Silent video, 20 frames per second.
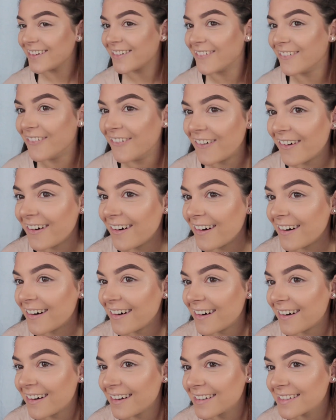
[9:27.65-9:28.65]

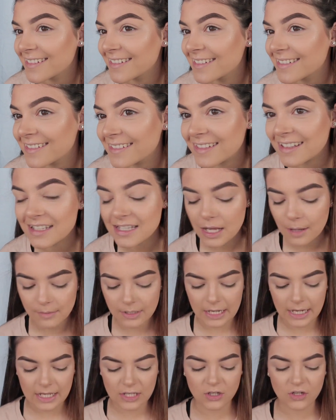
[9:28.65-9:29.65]
What is
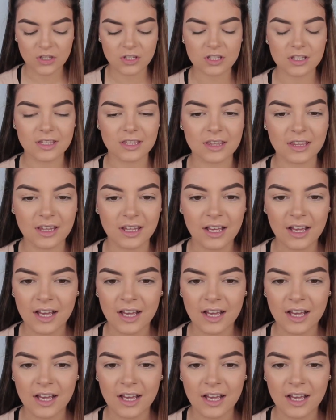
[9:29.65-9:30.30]
happening? It's just